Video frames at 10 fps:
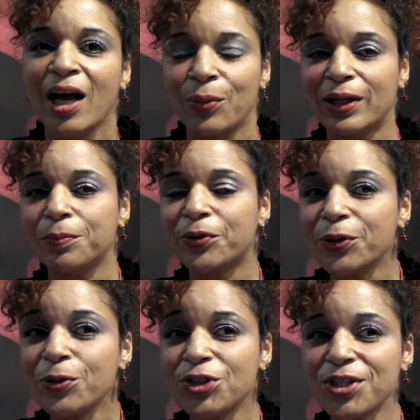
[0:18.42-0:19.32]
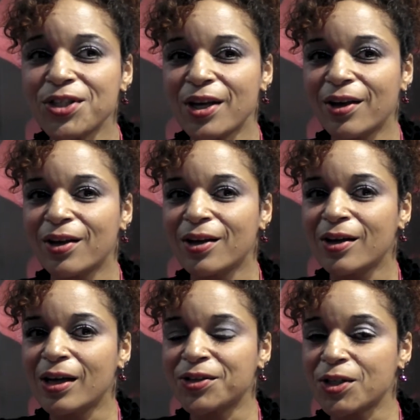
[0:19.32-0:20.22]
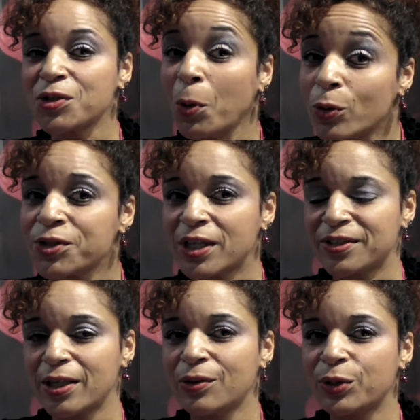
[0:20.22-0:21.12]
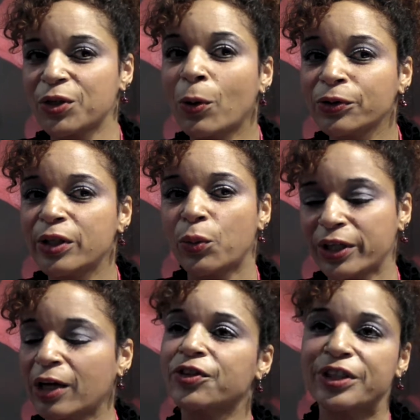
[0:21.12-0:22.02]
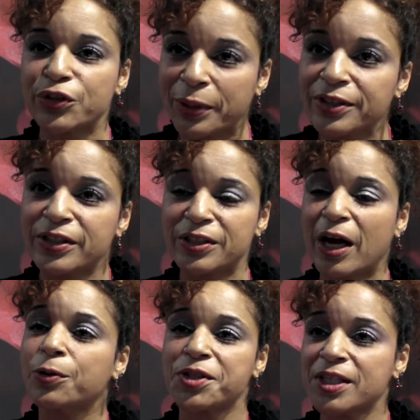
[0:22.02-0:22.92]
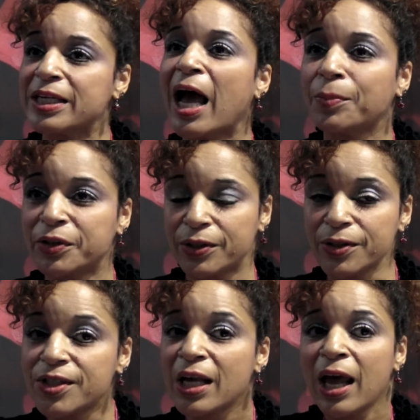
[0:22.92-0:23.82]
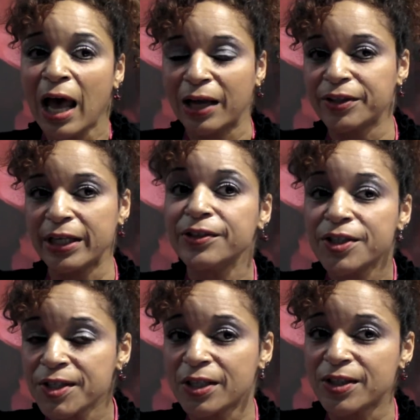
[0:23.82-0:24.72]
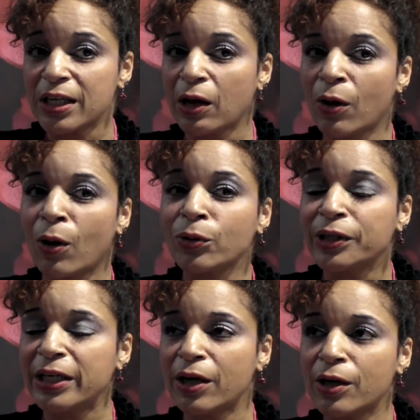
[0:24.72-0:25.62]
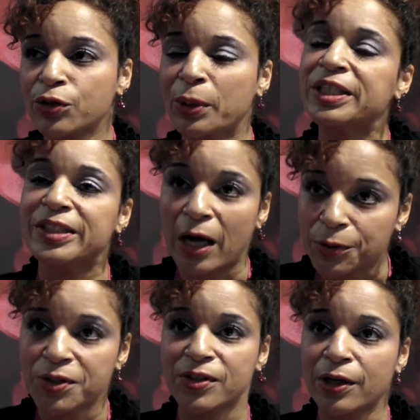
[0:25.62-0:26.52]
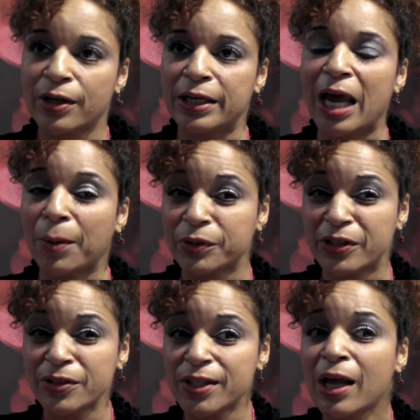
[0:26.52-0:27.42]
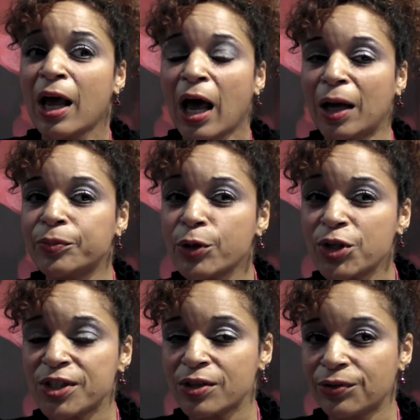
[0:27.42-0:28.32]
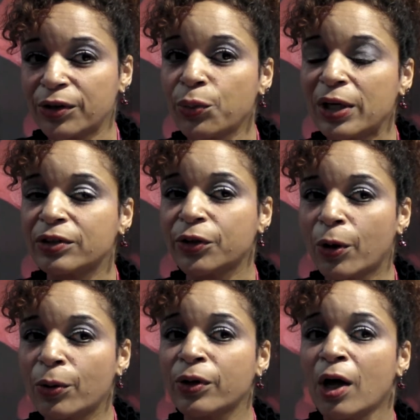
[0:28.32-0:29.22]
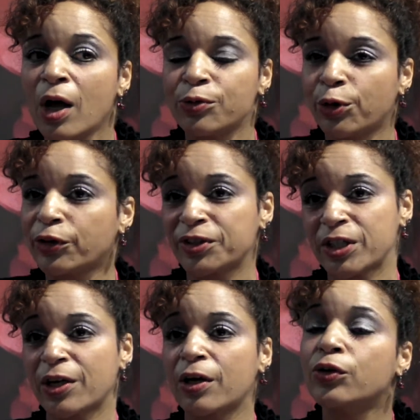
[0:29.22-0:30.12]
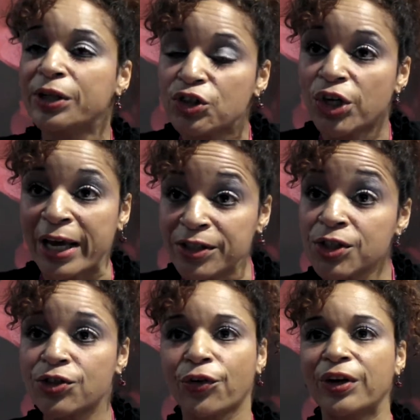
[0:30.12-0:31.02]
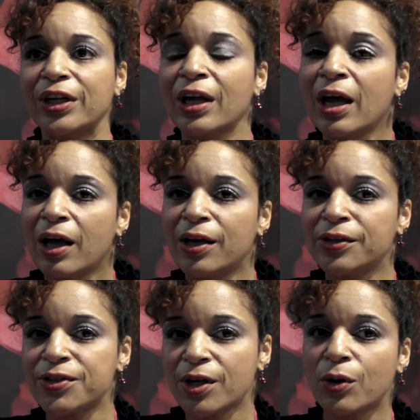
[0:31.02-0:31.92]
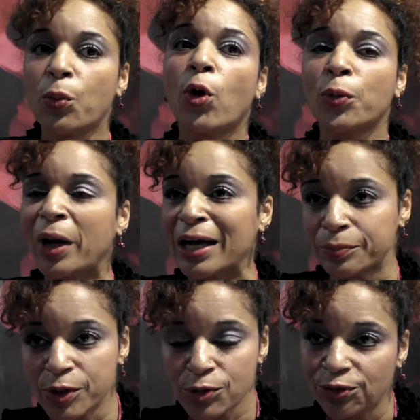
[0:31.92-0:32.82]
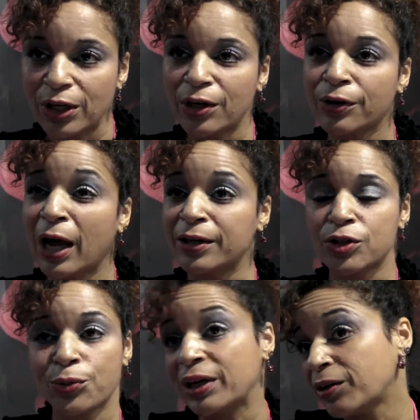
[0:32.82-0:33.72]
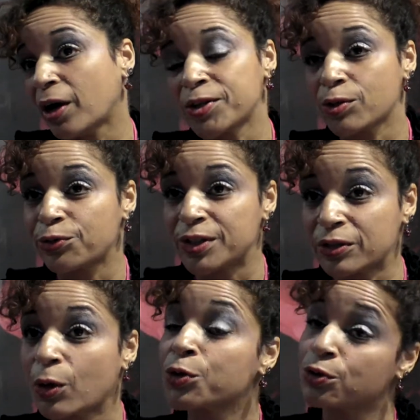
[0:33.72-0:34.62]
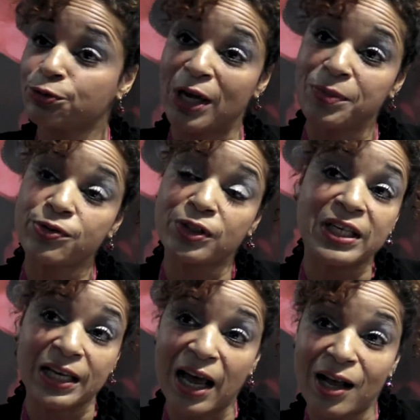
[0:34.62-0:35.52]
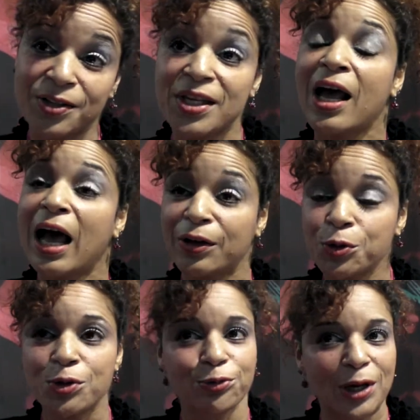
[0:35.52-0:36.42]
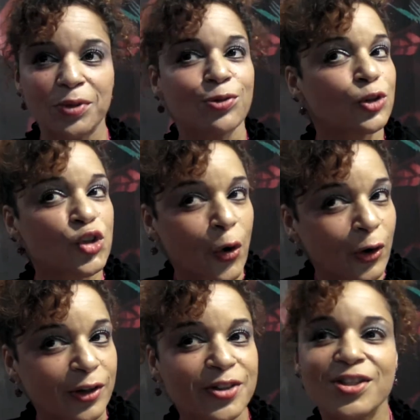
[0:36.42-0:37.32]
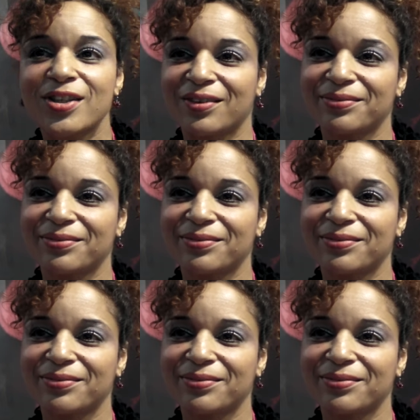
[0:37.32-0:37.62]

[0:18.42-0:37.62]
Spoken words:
Well, Bruges is a small city with only 120,000 inhabitants, and the inner city only 20,000 inhabitants. And Bruges is very well known for its rich history, its warm atmosphere, and it's really nice to visit, also famous for the canals and also famous for the chocolates.